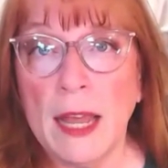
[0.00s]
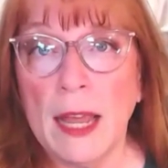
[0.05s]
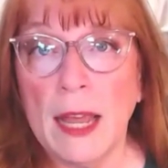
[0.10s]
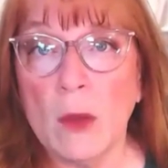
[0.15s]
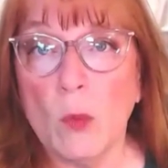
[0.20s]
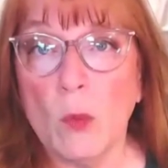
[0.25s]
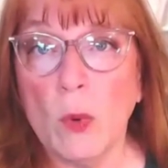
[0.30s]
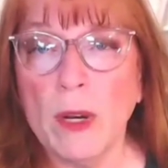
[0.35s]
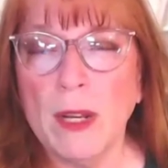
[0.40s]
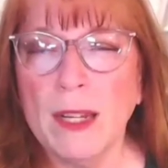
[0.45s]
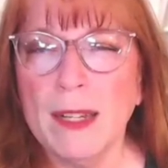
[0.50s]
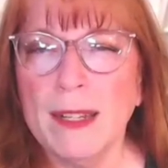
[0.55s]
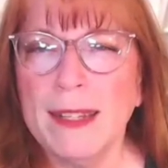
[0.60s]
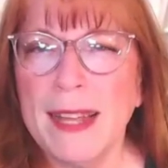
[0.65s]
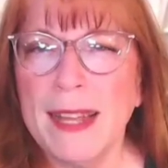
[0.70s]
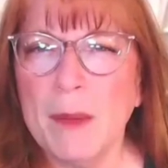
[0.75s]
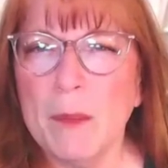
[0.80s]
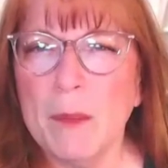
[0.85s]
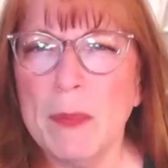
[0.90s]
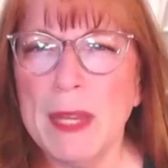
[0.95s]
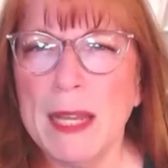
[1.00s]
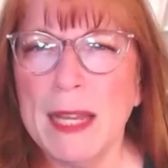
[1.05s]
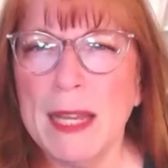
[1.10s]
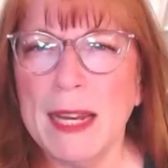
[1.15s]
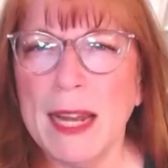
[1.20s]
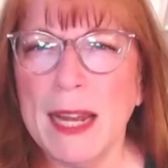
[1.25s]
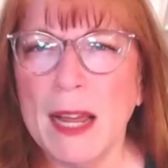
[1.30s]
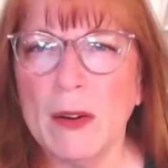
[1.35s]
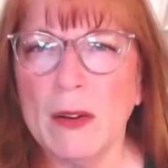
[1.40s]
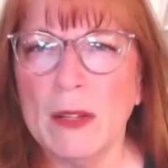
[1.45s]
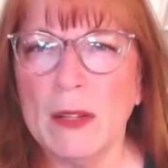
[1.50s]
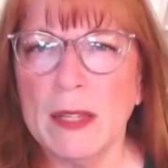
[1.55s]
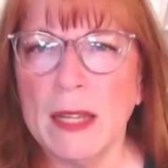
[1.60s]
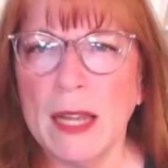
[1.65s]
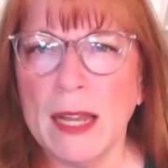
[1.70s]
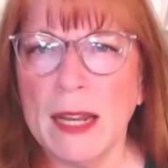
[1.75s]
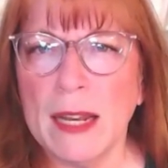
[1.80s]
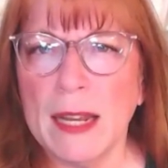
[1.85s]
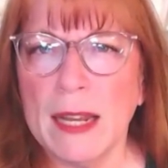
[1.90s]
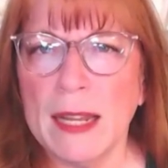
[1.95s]
And what does that mean? How does
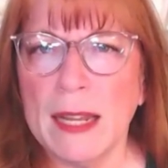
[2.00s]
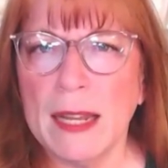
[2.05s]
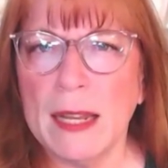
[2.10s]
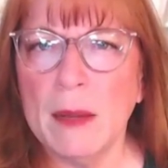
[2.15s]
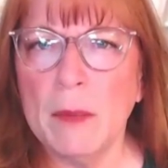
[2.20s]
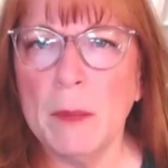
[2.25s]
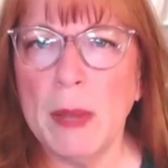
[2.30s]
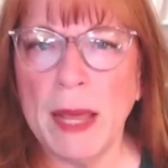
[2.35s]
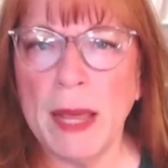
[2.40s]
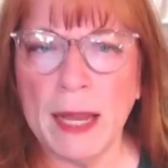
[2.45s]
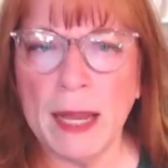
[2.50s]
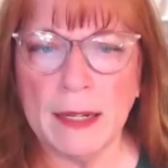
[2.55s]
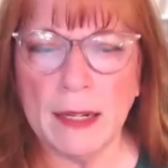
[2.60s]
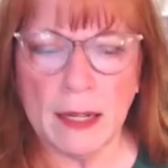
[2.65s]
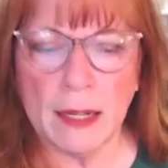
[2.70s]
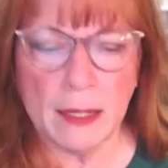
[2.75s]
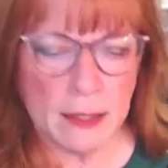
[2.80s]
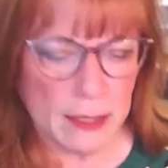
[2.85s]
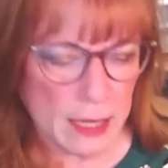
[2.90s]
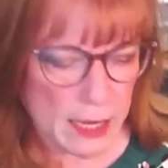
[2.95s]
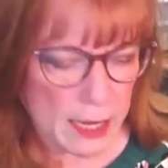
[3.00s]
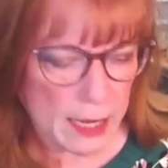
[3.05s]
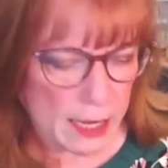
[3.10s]
that impact us?